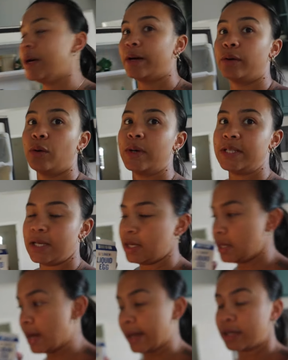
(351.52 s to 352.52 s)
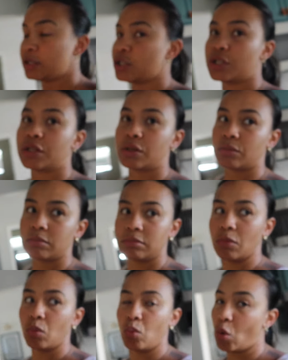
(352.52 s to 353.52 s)
oh, I don't know what to eat, I can just
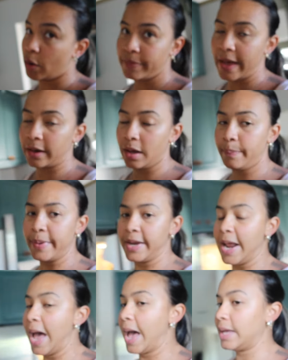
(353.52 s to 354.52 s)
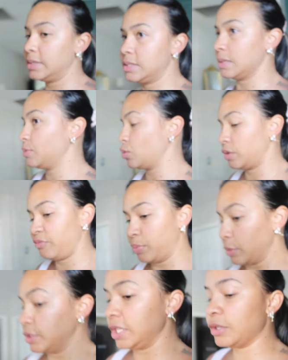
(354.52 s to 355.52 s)
warm that up and add some sort of
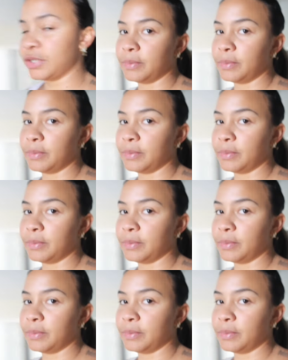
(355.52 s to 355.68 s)
protein or